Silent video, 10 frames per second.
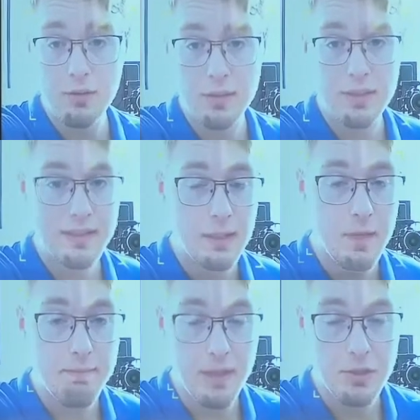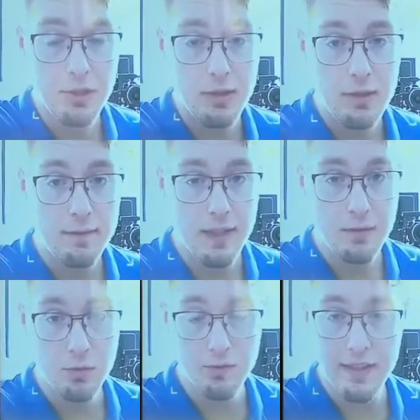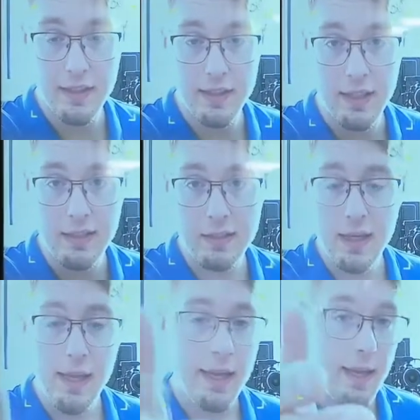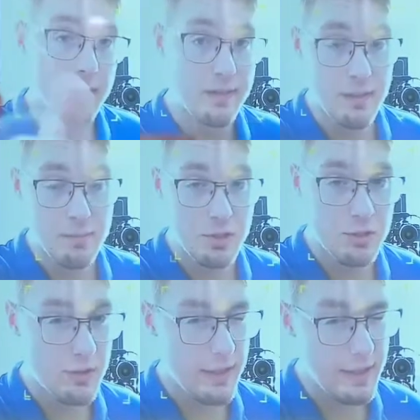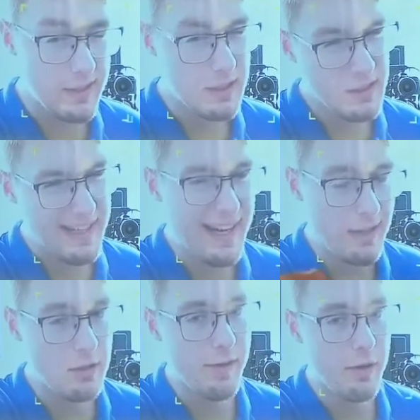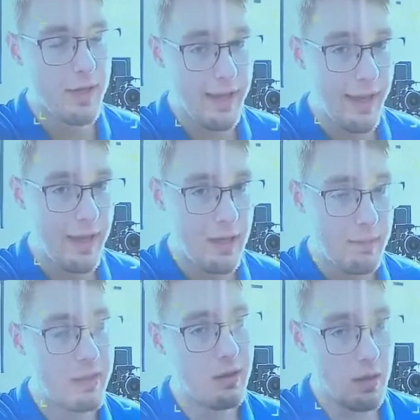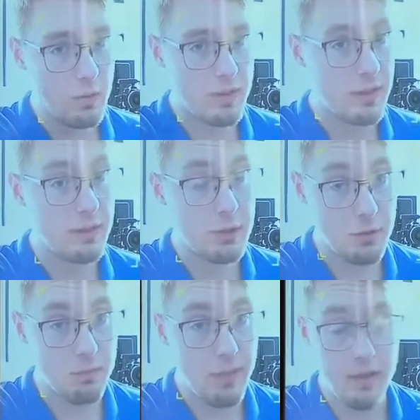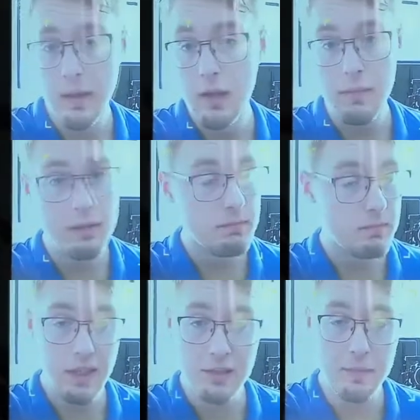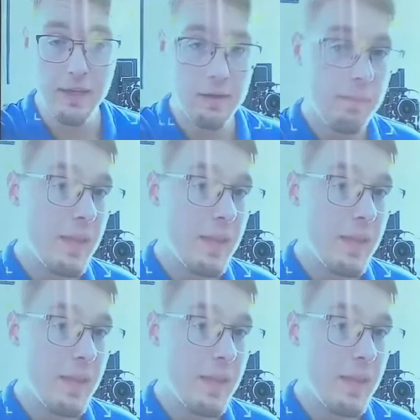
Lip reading: You can see my picture, face was recognized, and the temperature is kind of okay, a bit lower than it should be. But doesn't matter.